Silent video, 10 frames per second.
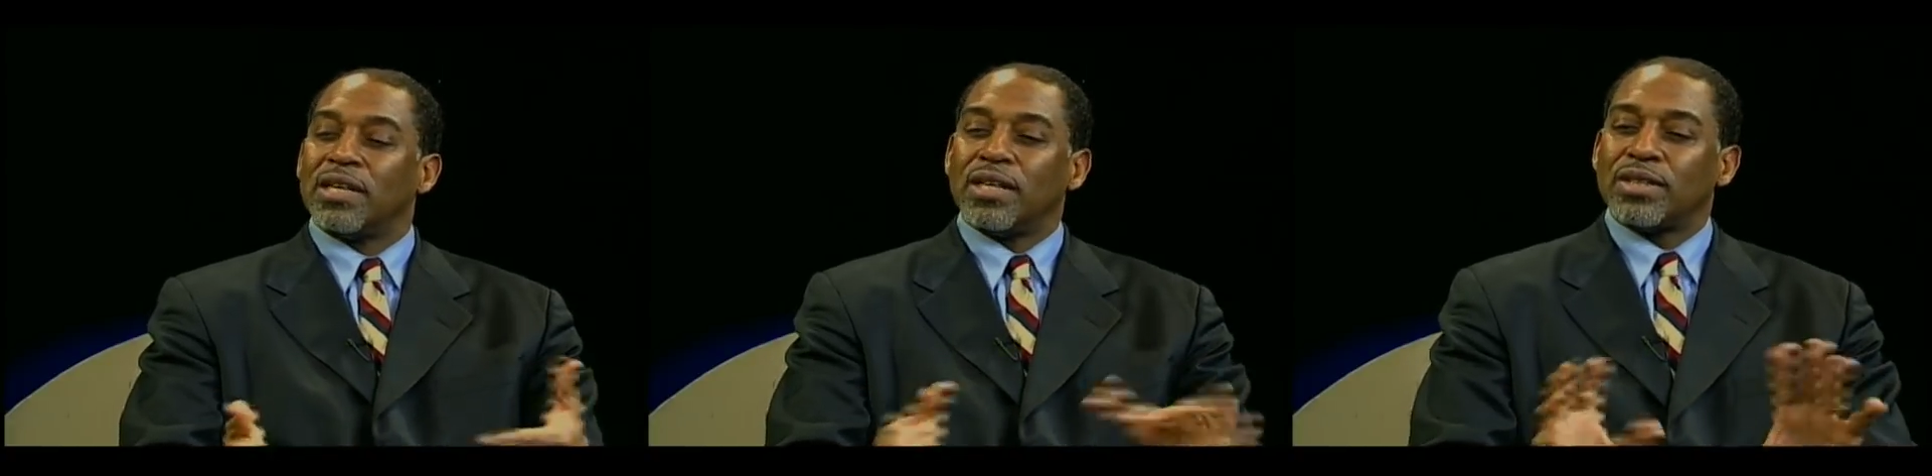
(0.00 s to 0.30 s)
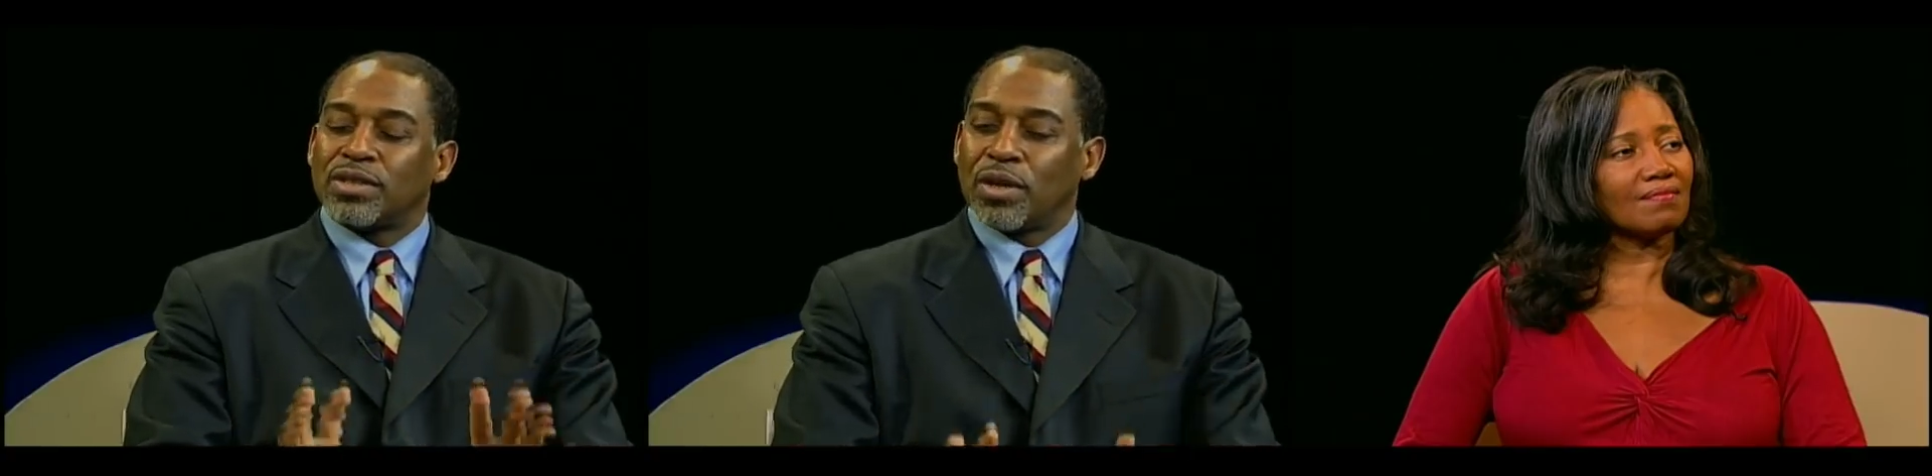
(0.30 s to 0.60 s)

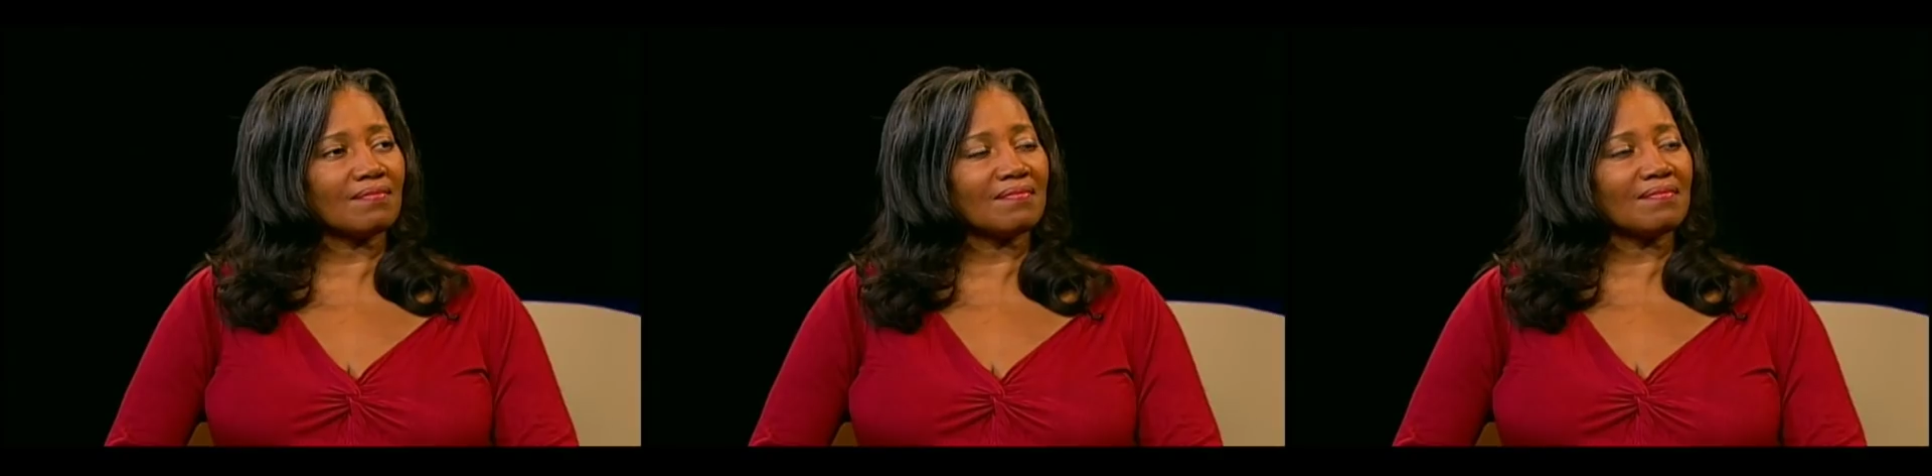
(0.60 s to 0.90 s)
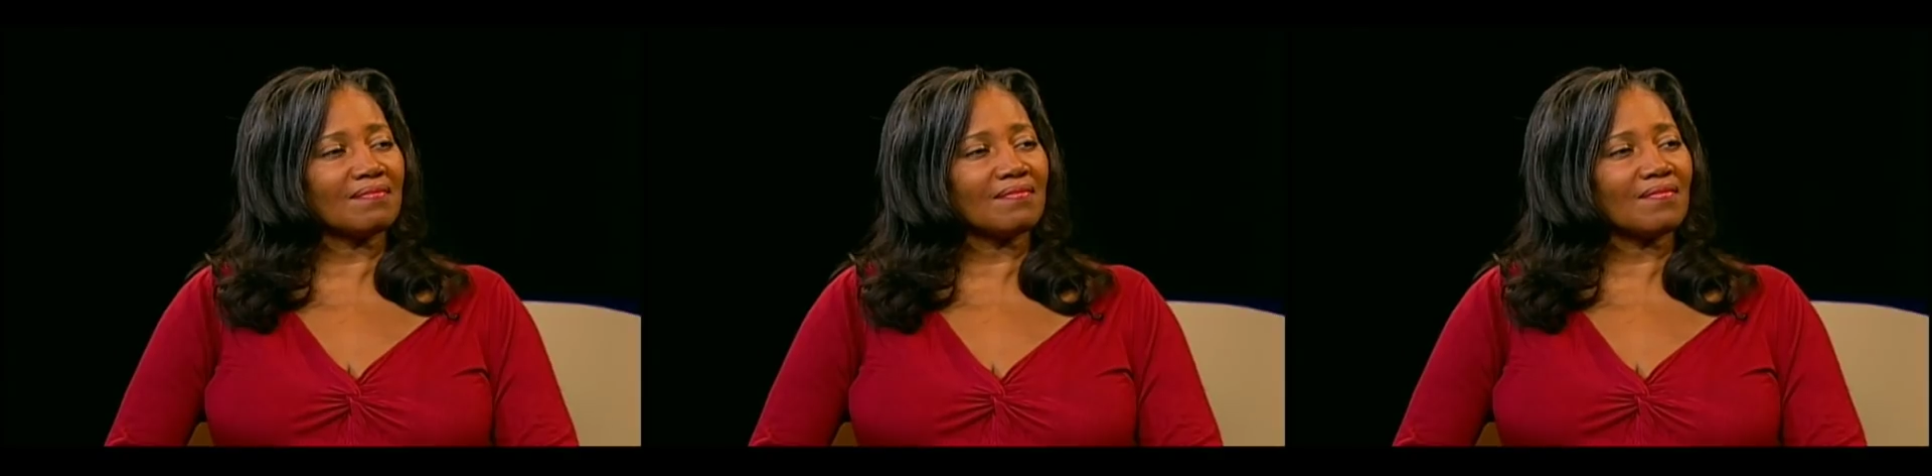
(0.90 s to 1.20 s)
So when
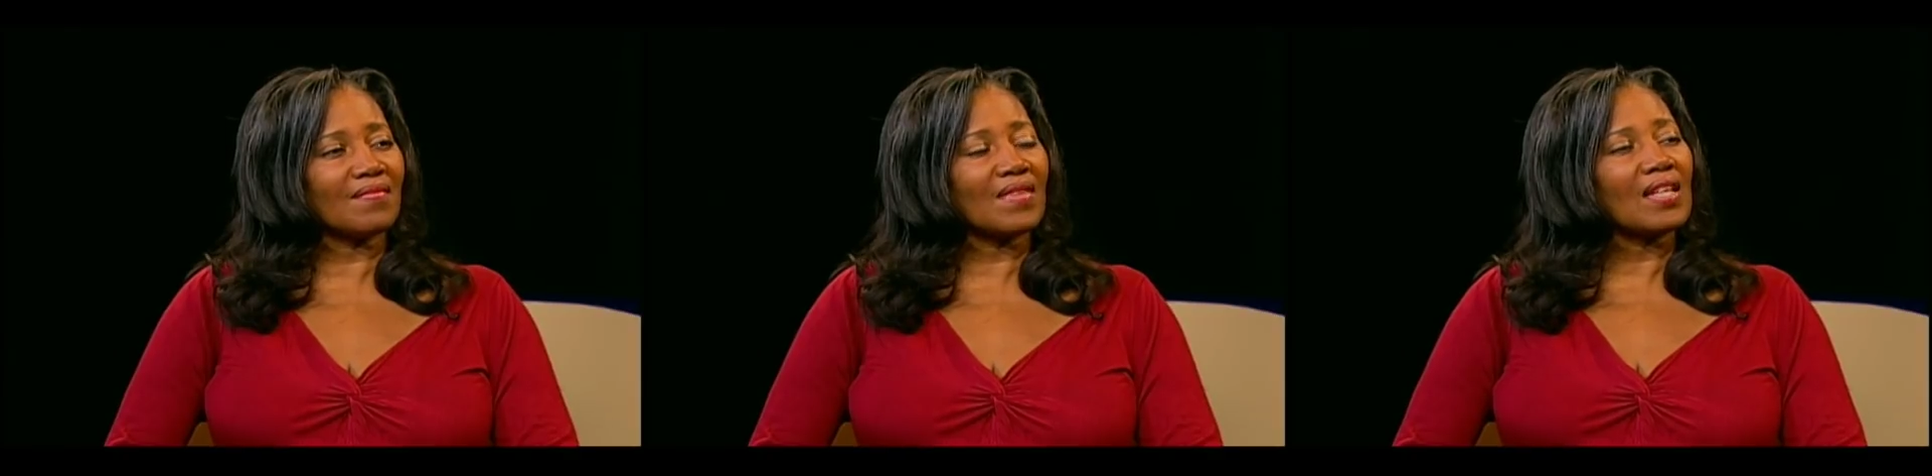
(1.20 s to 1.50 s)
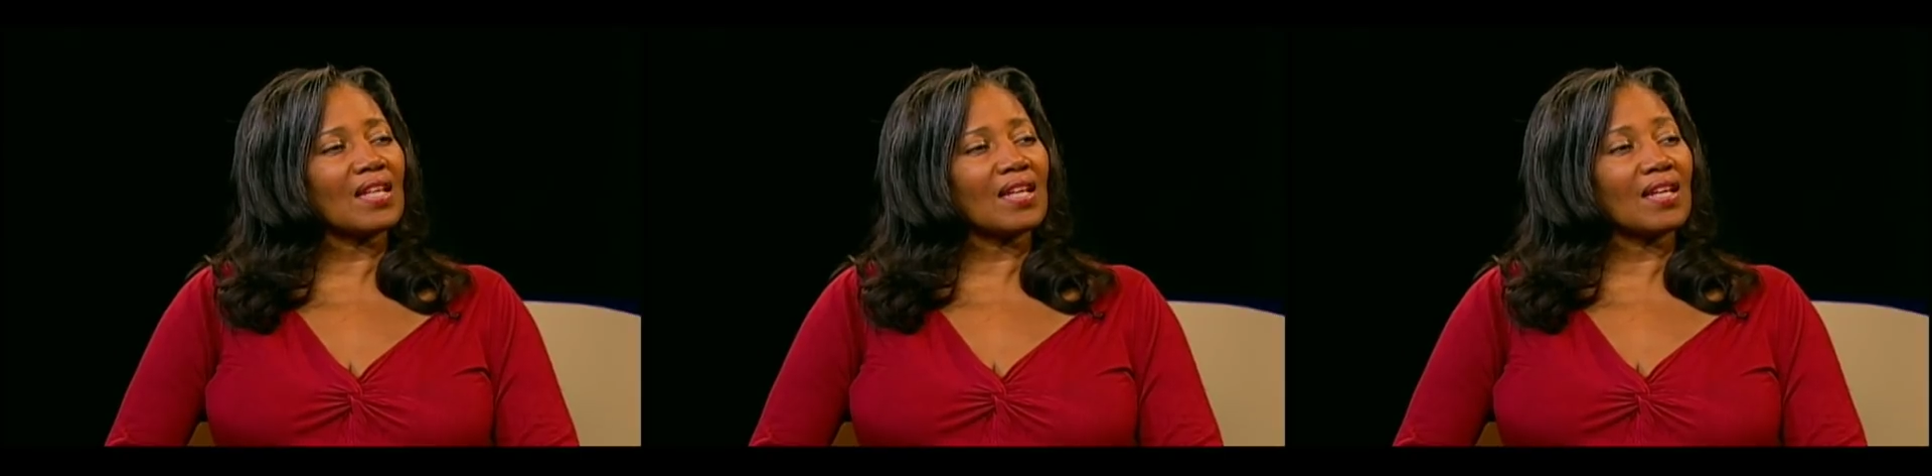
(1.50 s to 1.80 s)
I say that, I
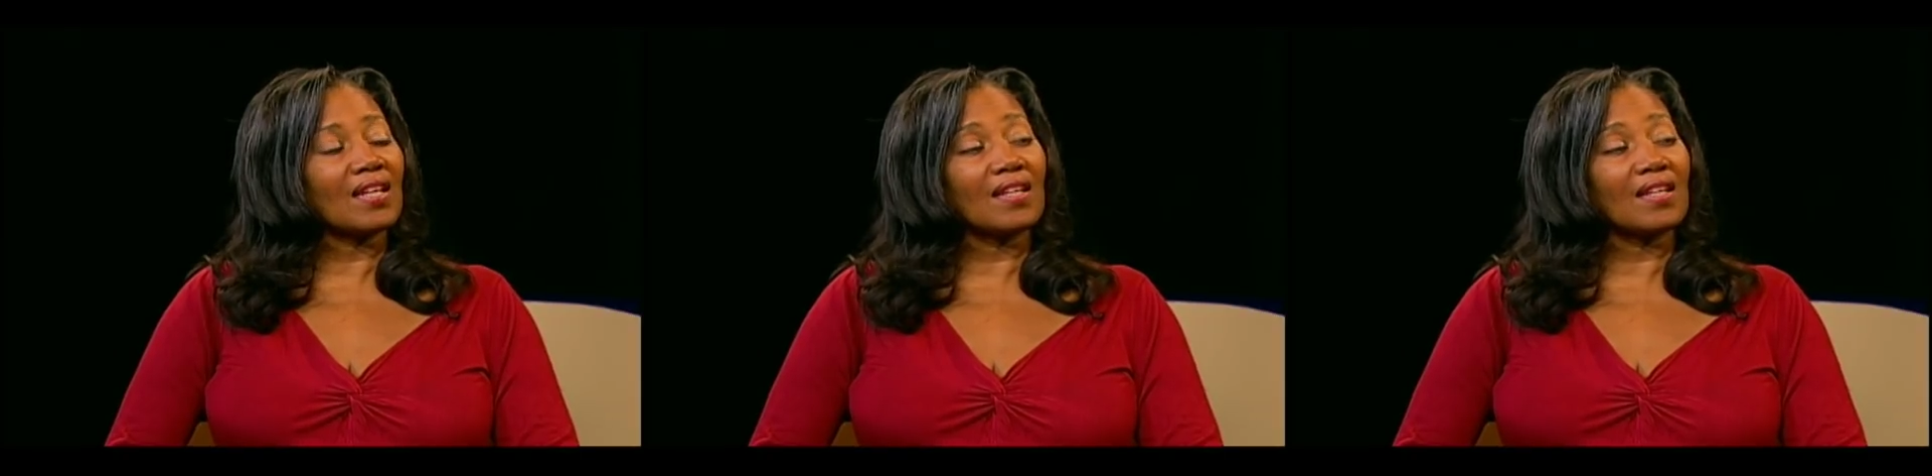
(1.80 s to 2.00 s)
mean